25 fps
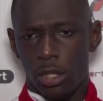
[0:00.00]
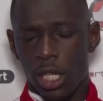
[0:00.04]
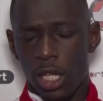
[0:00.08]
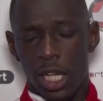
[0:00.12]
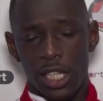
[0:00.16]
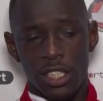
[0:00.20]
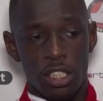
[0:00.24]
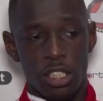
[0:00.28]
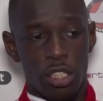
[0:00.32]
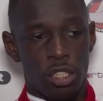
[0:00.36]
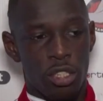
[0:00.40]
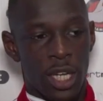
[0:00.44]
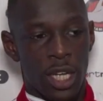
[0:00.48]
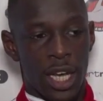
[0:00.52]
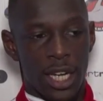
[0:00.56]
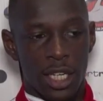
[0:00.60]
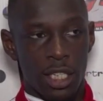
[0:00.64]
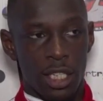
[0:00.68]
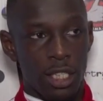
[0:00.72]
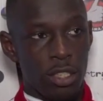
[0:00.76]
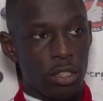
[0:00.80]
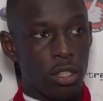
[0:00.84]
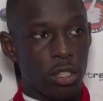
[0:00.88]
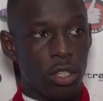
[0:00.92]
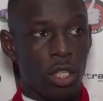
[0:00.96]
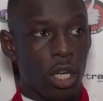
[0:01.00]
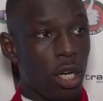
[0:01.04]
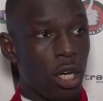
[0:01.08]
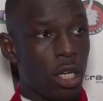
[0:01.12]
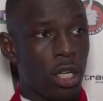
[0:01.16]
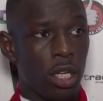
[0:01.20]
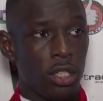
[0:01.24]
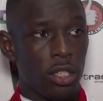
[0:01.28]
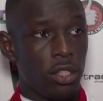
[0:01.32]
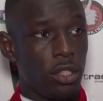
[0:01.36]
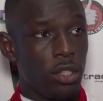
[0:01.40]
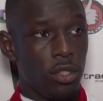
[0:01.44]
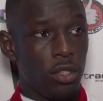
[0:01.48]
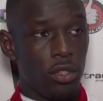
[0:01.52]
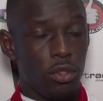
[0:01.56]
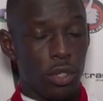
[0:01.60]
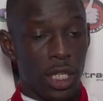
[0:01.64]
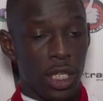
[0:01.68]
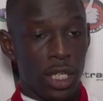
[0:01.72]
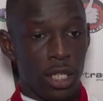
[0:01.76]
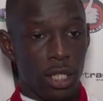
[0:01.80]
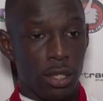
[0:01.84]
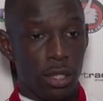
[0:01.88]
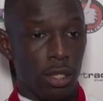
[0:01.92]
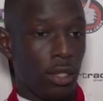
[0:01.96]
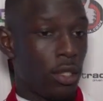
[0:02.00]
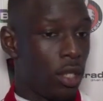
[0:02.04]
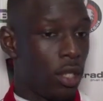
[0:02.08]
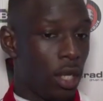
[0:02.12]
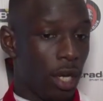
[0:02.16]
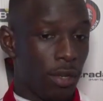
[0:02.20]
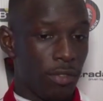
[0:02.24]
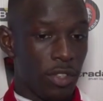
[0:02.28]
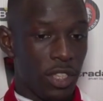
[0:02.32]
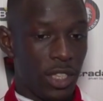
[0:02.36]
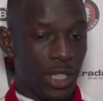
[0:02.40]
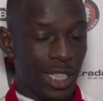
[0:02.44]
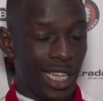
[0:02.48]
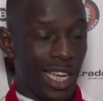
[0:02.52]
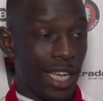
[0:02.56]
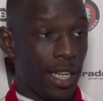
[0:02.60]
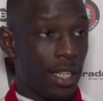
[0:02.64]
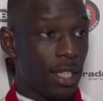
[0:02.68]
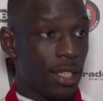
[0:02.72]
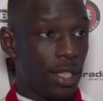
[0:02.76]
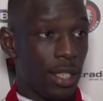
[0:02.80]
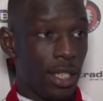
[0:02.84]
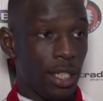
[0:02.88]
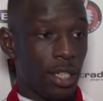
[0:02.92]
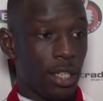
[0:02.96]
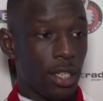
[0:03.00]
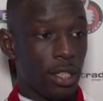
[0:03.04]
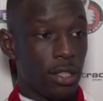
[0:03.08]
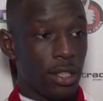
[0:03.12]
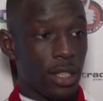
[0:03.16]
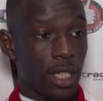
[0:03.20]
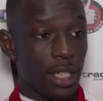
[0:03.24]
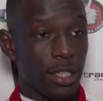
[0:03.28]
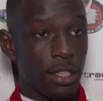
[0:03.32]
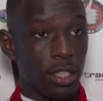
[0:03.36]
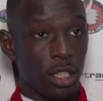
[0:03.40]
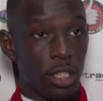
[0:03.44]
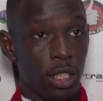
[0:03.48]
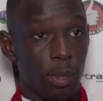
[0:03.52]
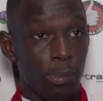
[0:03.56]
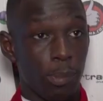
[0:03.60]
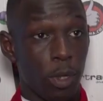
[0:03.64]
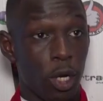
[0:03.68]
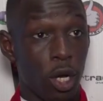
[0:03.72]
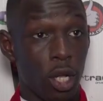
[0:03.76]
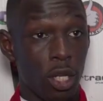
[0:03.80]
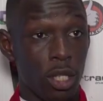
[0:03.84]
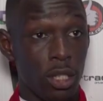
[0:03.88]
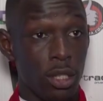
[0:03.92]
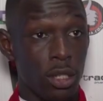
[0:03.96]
as a striker, you just got to concentrate and obviously getting clean contact on the ball.